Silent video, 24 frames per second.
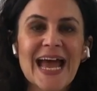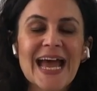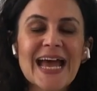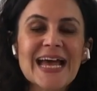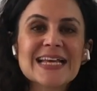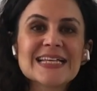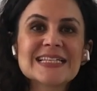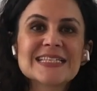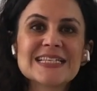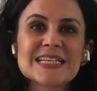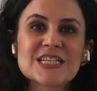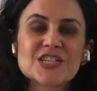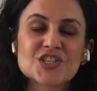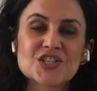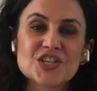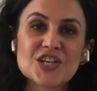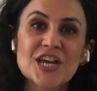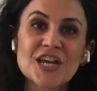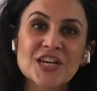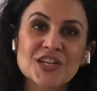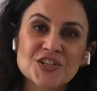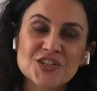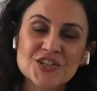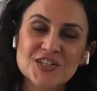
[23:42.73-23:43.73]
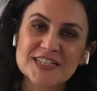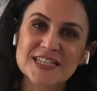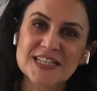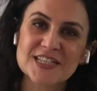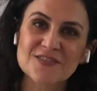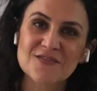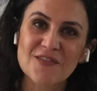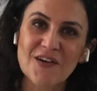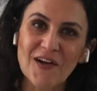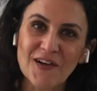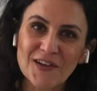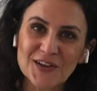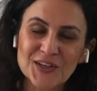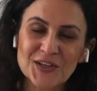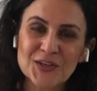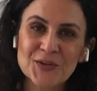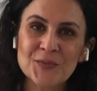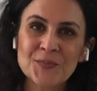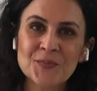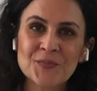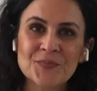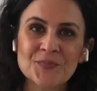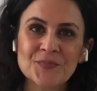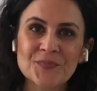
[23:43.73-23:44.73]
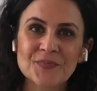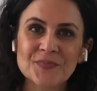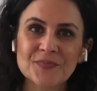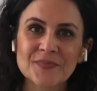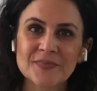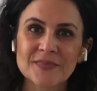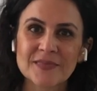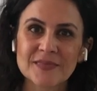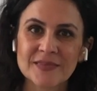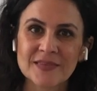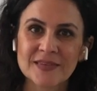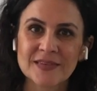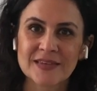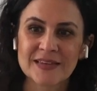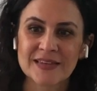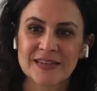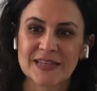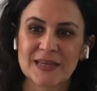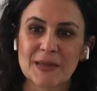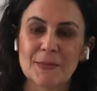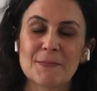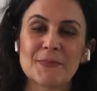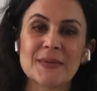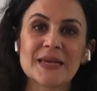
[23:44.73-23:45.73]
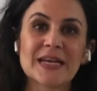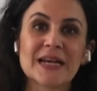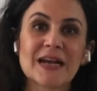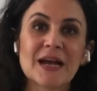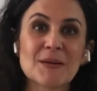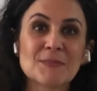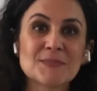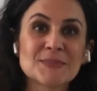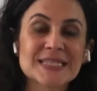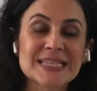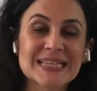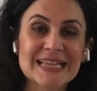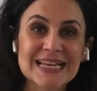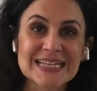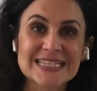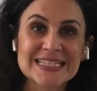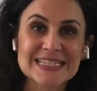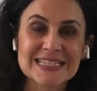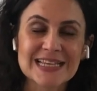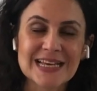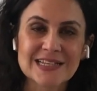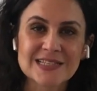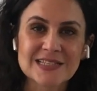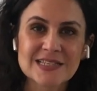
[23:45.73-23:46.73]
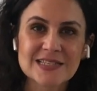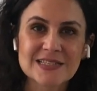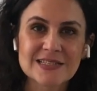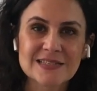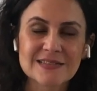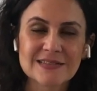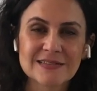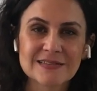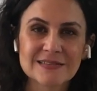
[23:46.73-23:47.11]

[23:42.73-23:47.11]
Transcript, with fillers: As it changes its volume, it becomes less dense.